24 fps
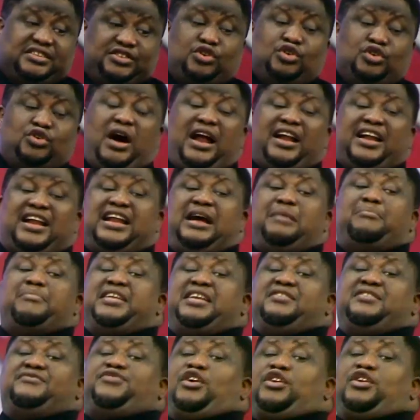Do you know another
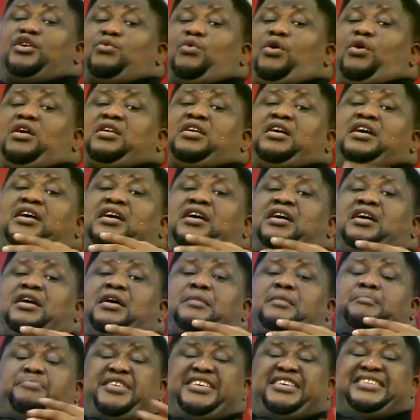meaning for the word
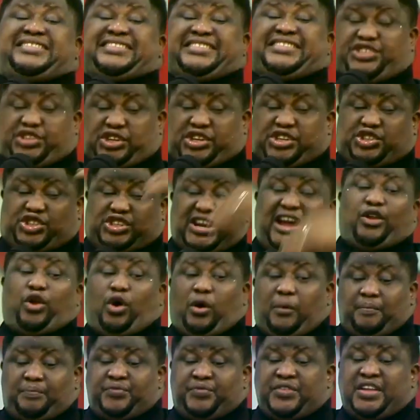peace is
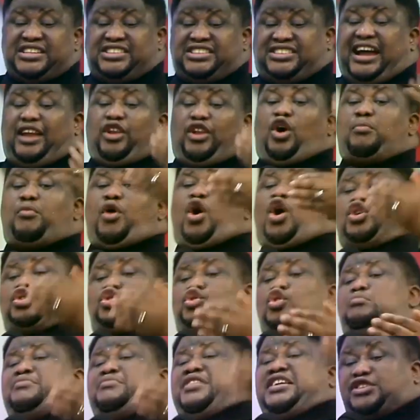shalom? Shalom
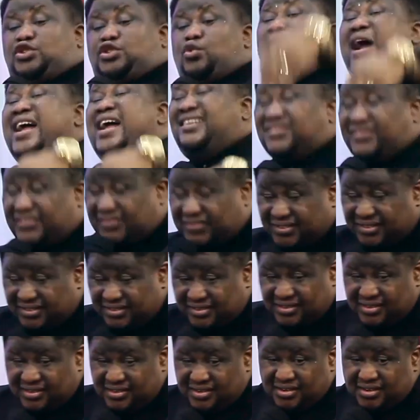also means wealth.
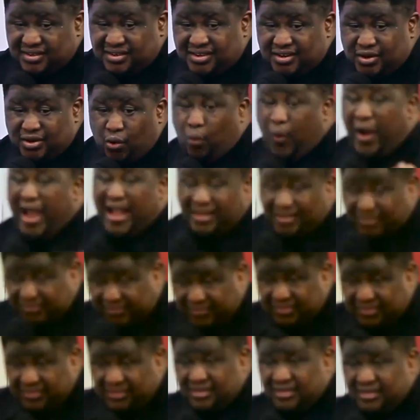
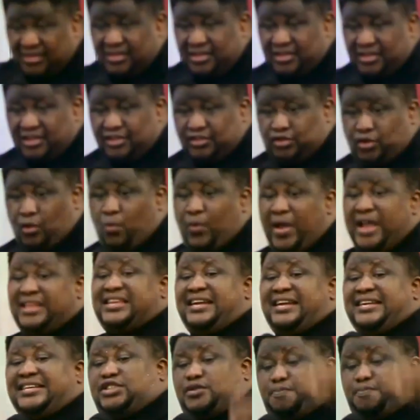Wealth. So where
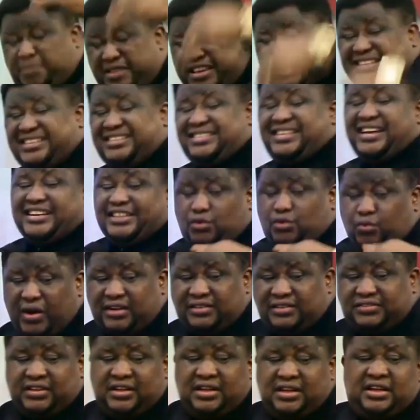there is peace, there is
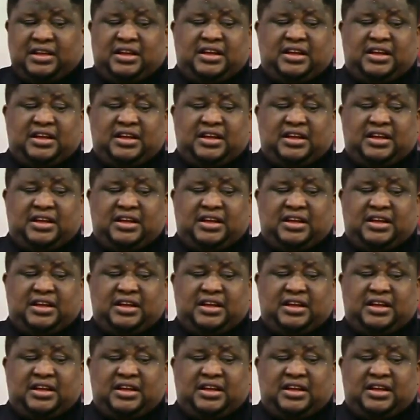wealth.